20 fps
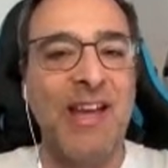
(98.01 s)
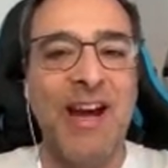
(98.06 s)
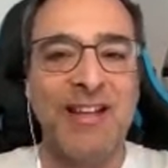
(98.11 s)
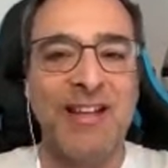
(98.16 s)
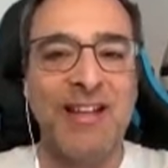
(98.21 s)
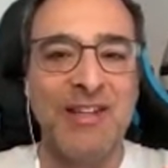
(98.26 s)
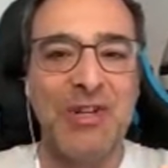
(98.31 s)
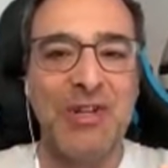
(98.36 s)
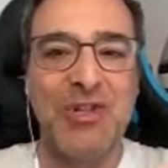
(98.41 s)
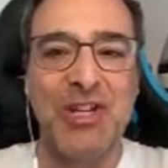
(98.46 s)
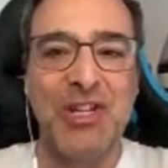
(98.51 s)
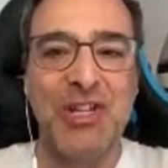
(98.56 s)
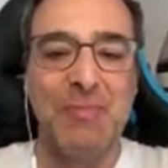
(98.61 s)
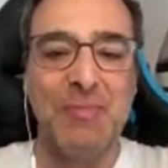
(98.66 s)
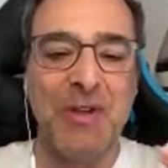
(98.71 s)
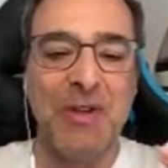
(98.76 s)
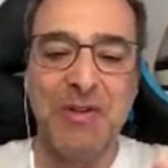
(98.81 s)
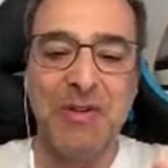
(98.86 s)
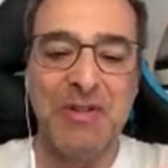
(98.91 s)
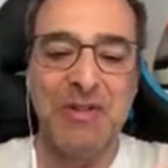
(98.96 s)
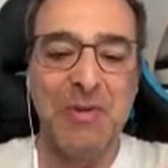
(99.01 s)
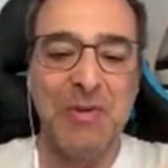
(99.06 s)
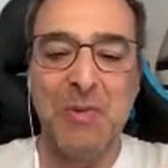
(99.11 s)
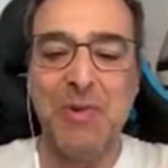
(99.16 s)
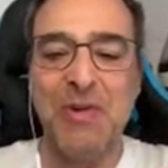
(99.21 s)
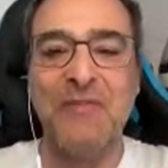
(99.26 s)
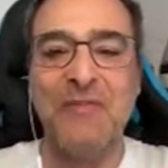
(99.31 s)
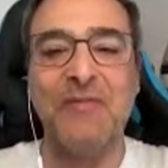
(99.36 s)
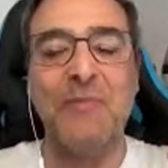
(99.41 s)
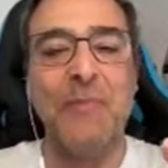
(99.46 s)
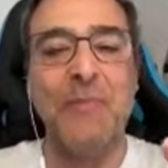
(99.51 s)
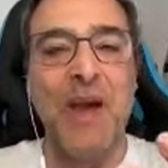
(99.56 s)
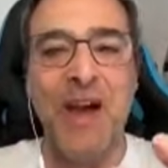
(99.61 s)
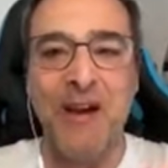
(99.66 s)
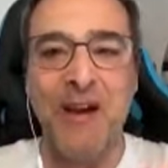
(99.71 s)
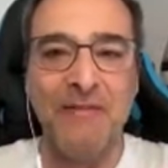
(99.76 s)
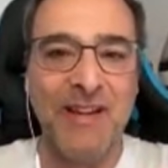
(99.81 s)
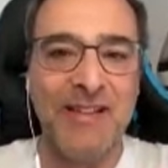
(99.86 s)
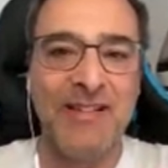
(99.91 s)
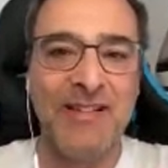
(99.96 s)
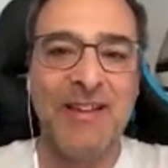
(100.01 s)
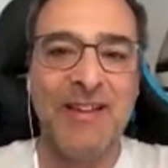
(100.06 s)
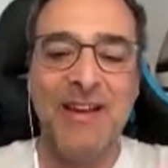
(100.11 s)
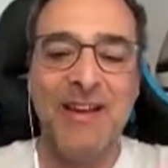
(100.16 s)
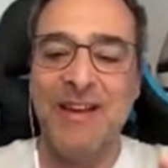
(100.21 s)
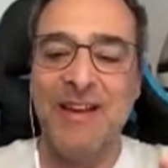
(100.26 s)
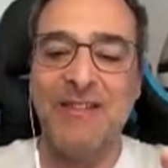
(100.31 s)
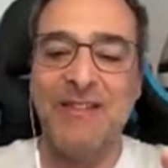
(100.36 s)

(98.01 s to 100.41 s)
other chance because you have parents,